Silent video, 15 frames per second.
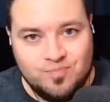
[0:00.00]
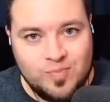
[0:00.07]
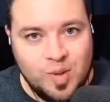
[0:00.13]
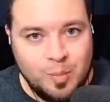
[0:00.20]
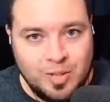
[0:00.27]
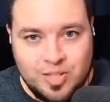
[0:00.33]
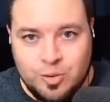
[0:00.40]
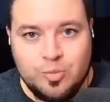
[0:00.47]

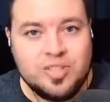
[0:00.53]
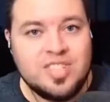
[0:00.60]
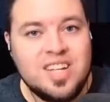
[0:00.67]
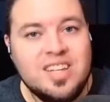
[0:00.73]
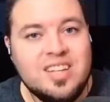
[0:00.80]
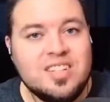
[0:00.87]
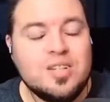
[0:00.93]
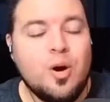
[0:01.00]
but you will see
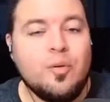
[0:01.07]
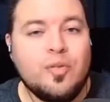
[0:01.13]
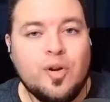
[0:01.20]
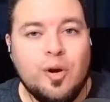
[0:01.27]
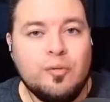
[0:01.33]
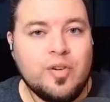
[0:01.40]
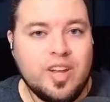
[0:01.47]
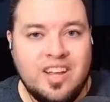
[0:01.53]
this over and
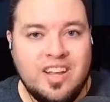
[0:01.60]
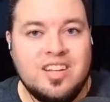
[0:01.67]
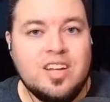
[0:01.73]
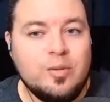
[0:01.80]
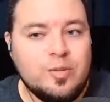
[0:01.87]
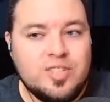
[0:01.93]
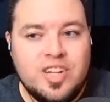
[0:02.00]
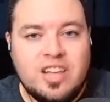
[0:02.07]
over again. He did
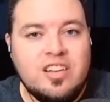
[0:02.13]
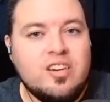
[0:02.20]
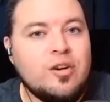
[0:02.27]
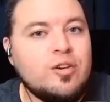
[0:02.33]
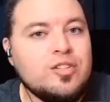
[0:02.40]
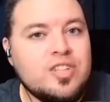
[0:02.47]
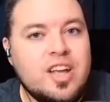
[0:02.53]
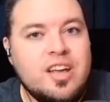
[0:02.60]
it with Jalen
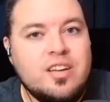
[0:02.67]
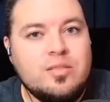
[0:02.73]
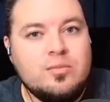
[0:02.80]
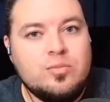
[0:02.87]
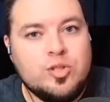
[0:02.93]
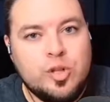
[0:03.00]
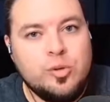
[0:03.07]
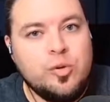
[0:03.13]
Hurts
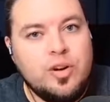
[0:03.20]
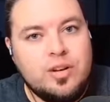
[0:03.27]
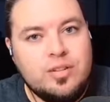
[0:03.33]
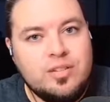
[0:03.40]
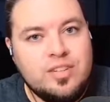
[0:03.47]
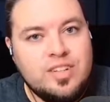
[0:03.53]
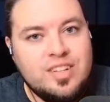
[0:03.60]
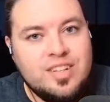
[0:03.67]
and Tua
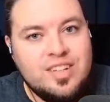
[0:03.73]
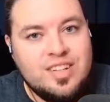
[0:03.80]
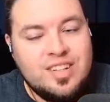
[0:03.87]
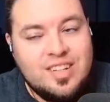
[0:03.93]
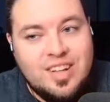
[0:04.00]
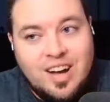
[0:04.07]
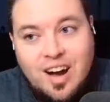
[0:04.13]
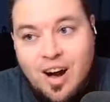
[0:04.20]

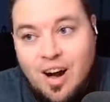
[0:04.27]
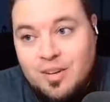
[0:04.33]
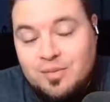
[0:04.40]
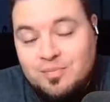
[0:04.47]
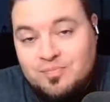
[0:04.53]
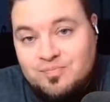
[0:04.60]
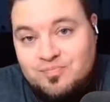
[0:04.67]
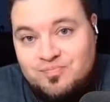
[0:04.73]
uh,
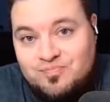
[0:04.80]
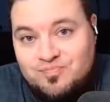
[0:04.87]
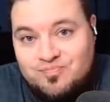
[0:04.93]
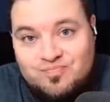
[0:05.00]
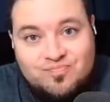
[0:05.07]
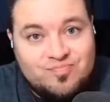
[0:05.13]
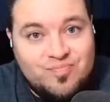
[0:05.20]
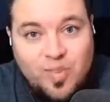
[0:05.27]

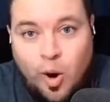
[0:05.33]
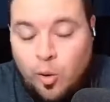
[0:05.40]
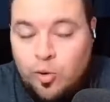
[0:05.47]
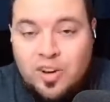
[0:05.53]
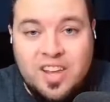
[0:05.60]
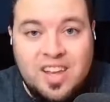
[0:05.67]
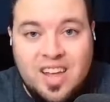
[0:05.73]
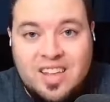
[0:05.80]

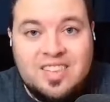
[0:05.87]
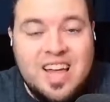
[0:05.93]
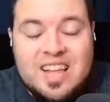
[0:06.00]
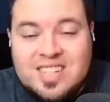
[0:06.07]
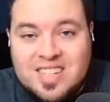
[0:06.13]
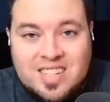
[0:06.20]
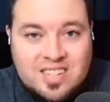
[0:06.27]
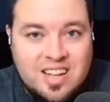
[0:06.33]
early in
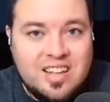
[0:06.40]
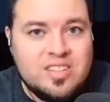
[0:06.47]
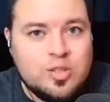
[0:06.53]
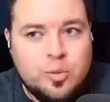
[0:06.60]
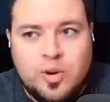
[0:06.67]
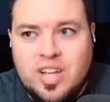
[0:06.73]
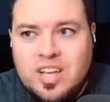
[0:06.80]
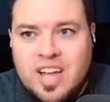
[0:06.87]
that season, in
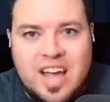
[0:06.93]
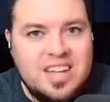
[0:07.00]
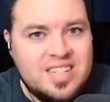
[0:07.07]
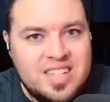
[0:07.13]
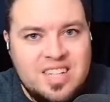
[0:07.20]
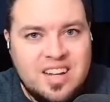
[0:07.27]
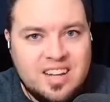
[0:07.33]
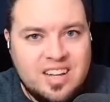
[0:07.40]

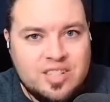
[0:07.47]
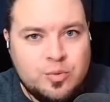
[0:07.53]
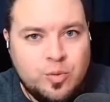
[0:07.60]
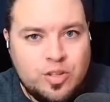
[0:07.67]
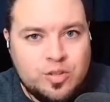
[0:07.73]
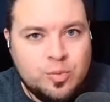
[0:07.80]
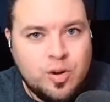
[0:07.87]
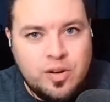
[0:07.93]
2018, I guess it
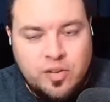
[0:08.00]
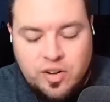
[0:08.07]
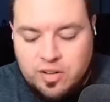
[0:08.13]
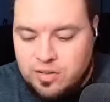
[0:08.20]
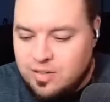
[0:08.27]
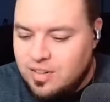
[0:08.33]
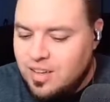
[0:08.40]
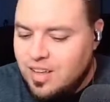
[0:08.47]
was, whatever.
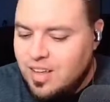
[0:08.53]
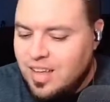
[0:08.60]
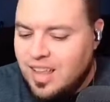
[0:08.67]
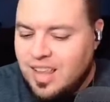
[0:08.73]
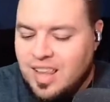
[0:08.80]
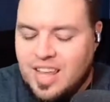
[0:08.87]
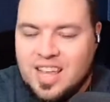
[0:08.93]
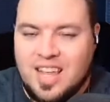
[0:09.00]

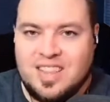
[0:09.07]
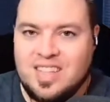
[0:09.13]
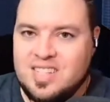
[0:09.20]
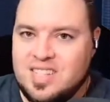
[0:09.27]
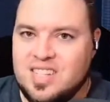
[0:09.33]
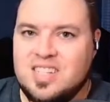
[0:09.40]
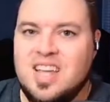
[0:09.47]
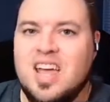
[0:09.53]
Like,
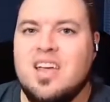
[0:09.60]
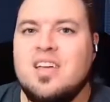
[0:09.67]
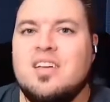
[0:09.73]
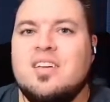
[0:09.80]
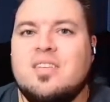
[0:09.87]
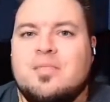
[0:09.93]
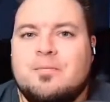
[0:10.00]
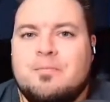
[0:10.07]
this is a